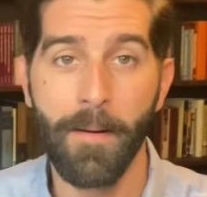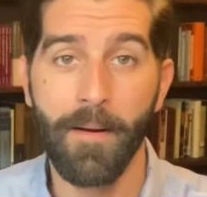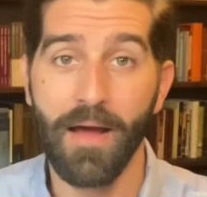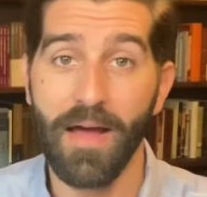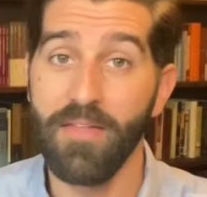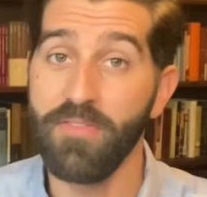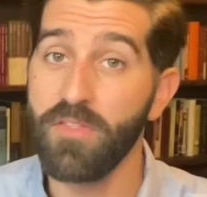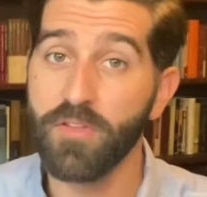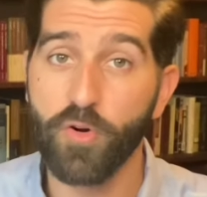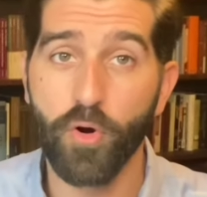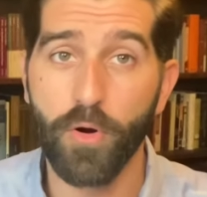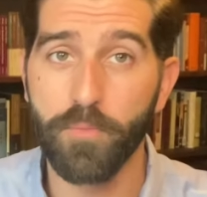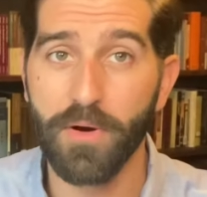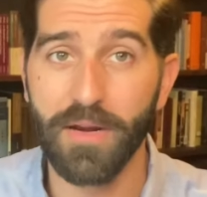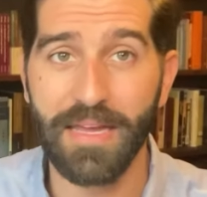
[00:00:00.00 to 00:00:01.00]
And then the
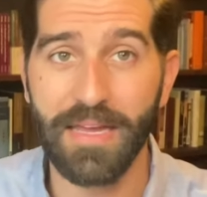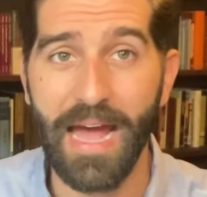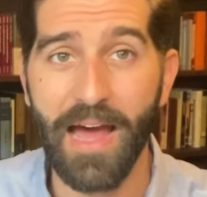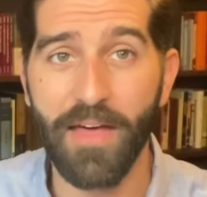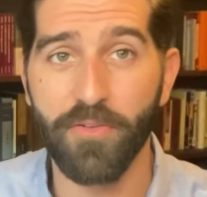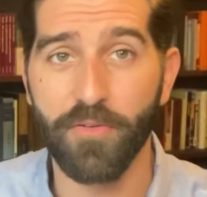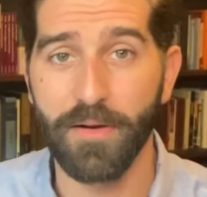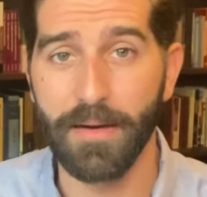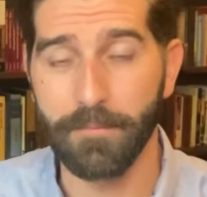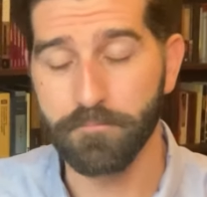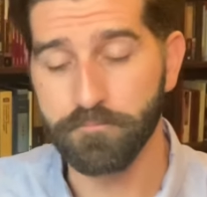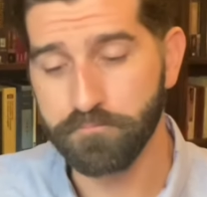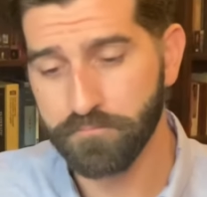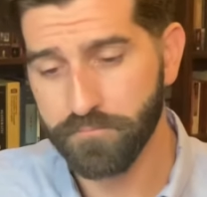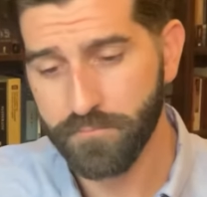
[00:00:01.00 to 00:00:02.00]
corporate gathering.
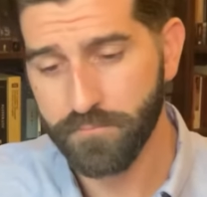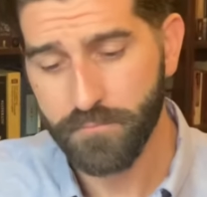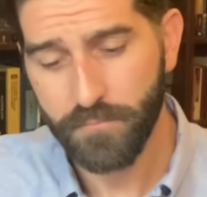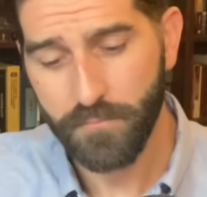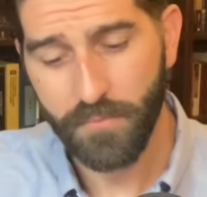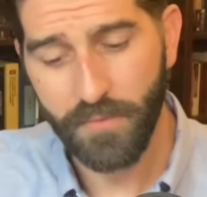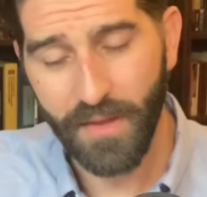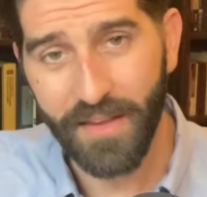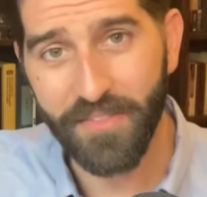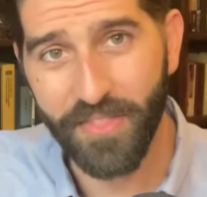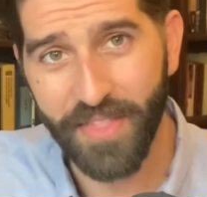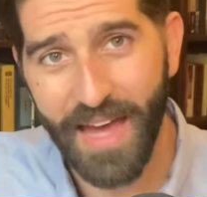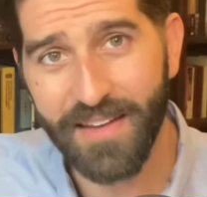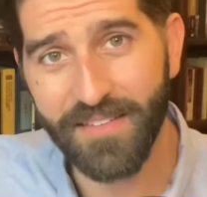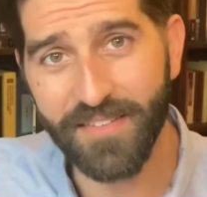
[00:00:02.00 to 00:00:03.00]

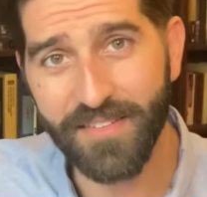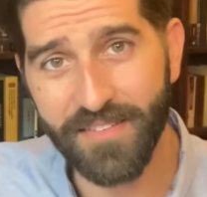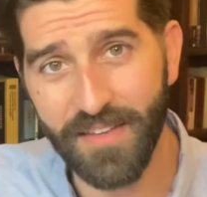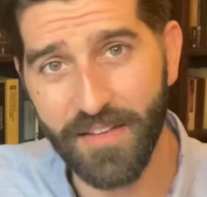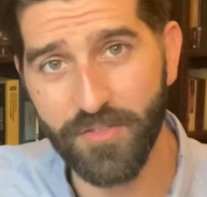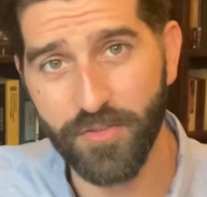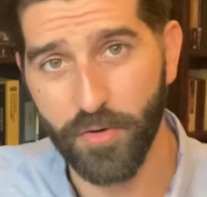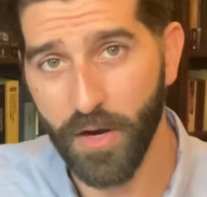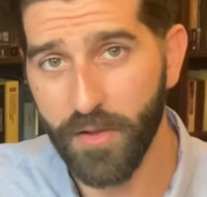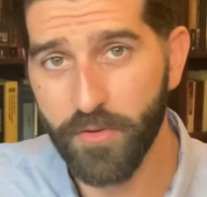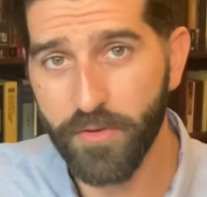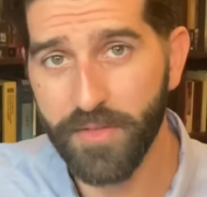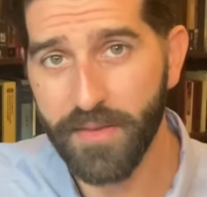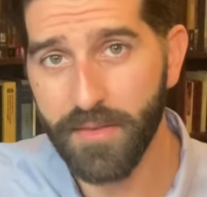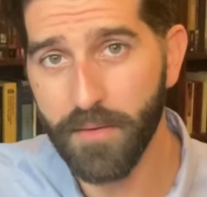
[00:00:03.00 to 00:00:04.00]
That is central. Other
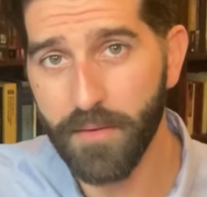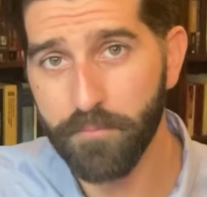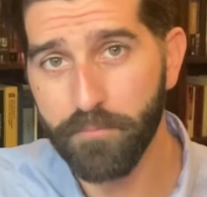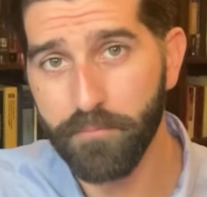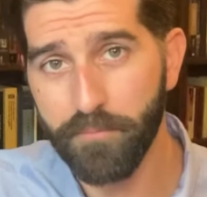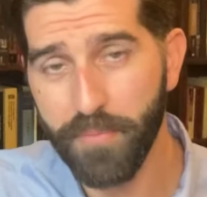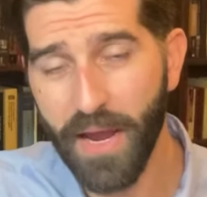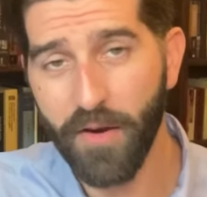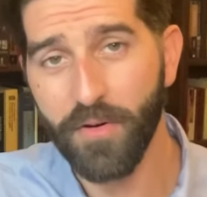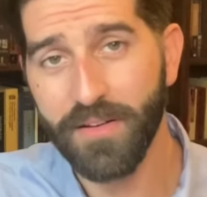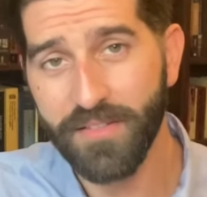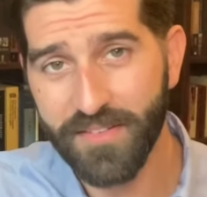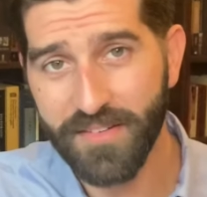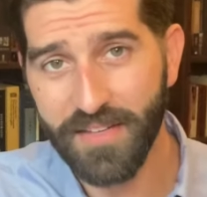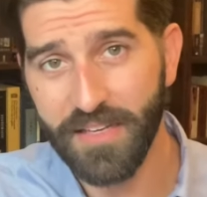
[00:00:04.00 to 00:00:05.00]
than the
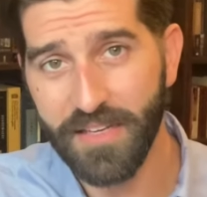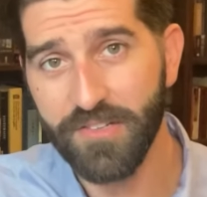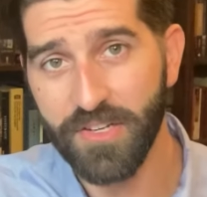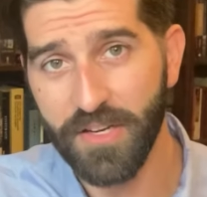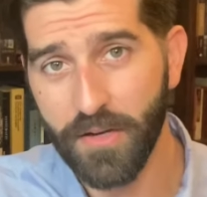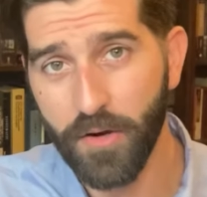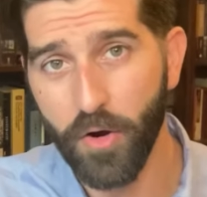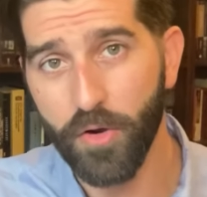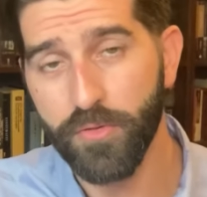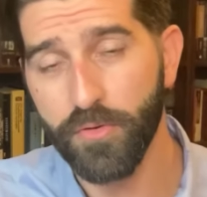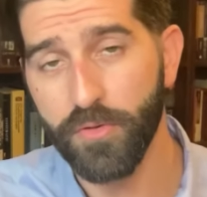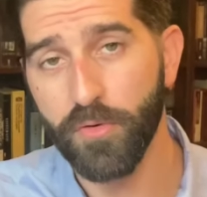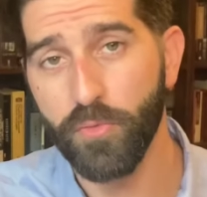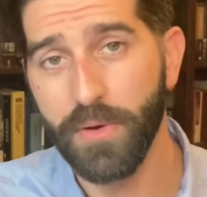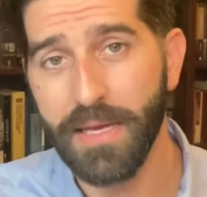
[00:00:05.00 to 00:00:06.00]
parents' teaching all through
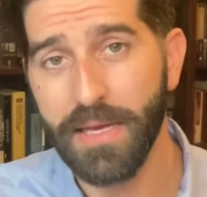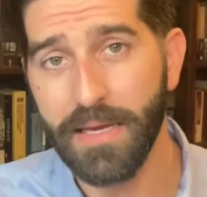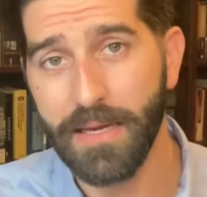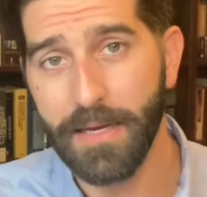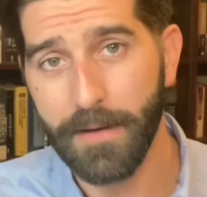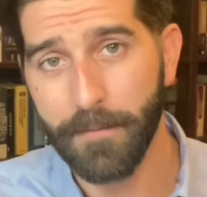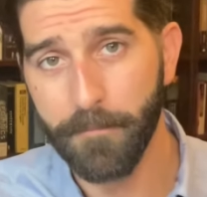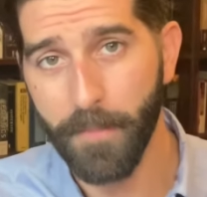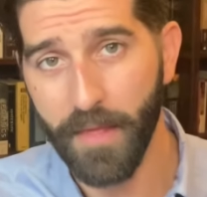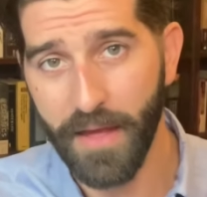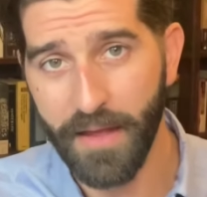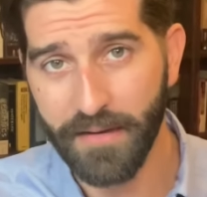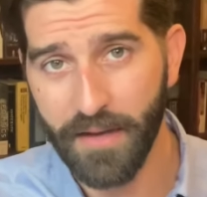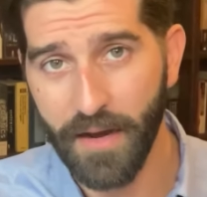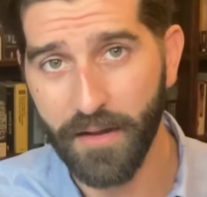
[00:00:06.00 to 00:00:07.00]
the week
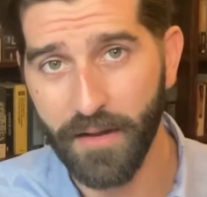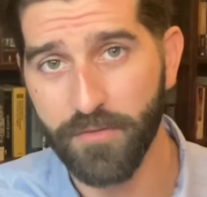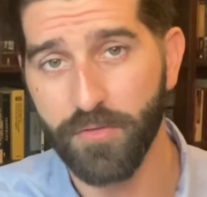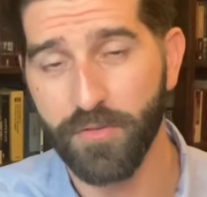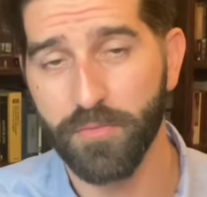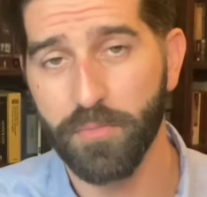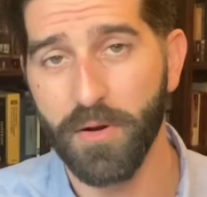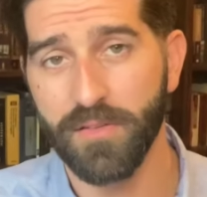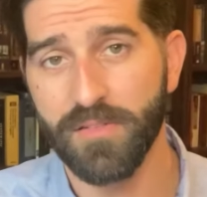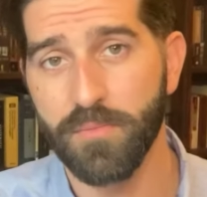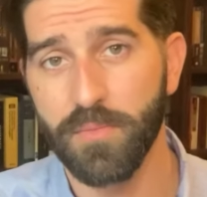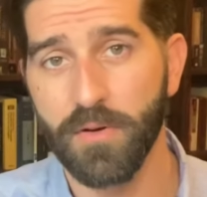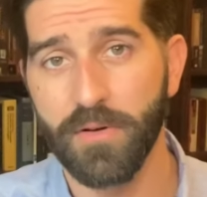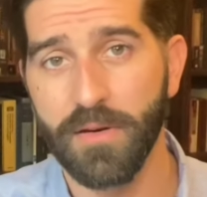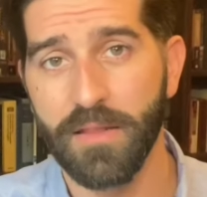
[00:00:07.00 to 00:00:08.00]
and God's
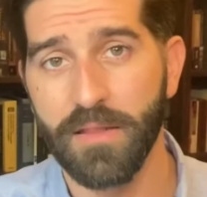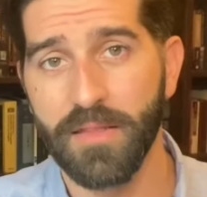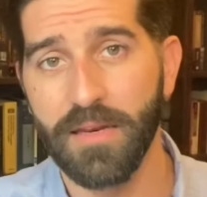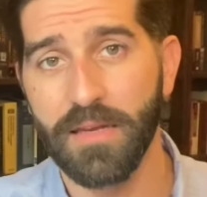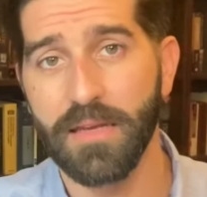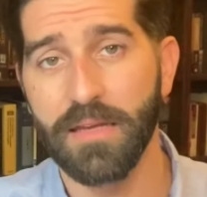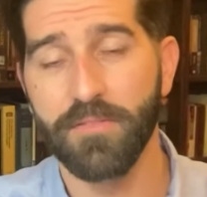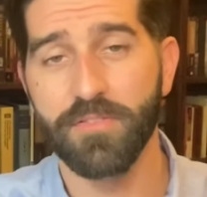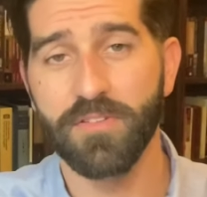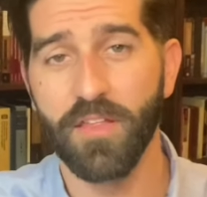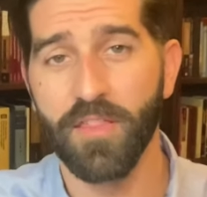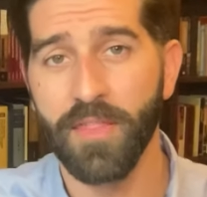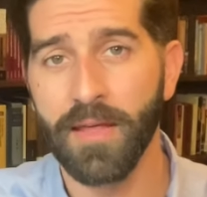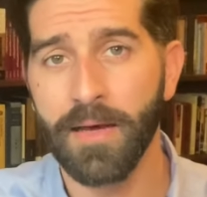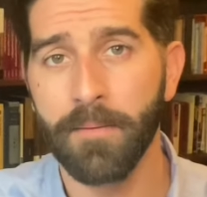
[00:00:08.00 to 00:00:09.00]
responsibility that He gives to
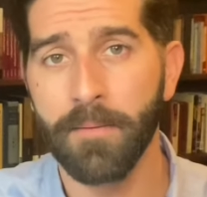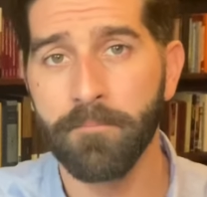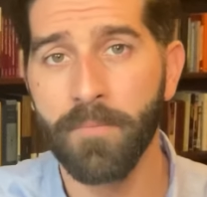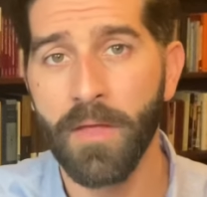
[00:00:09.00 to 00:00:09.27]
them,